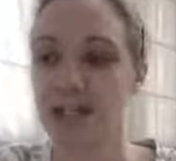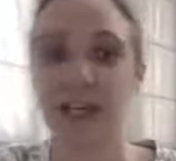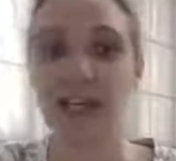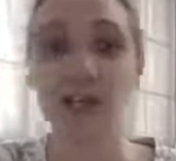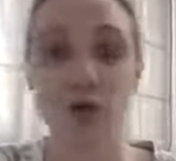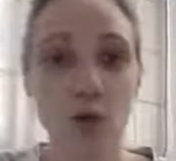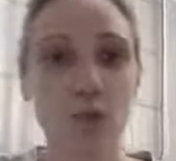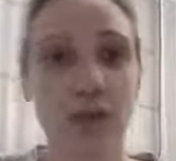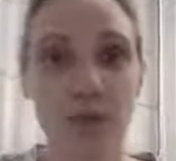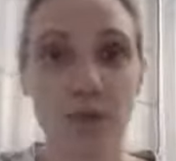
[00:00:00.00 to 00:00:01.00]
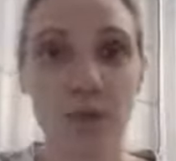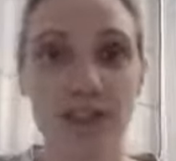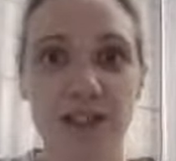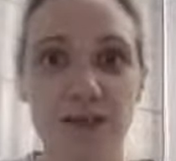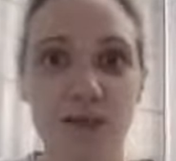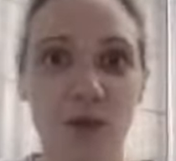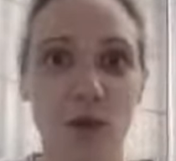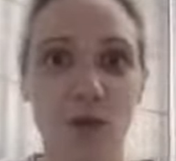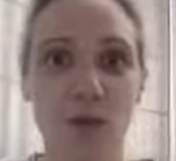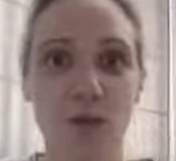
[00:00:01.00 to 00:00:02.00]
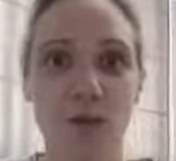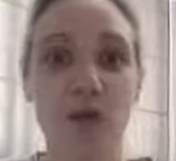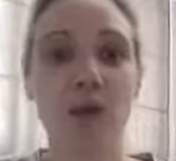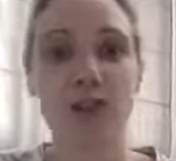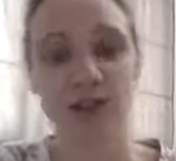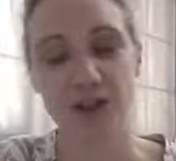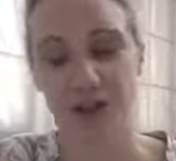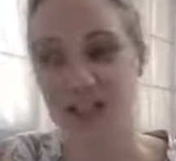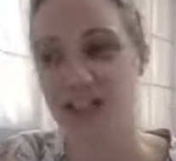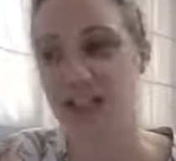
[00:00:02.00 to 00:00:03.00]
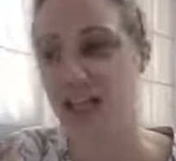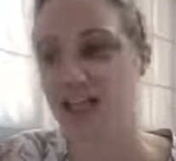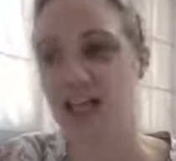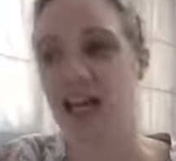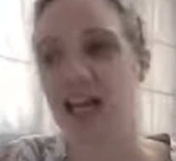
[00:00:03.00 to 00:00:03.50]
a trauma therapist he works in the United States,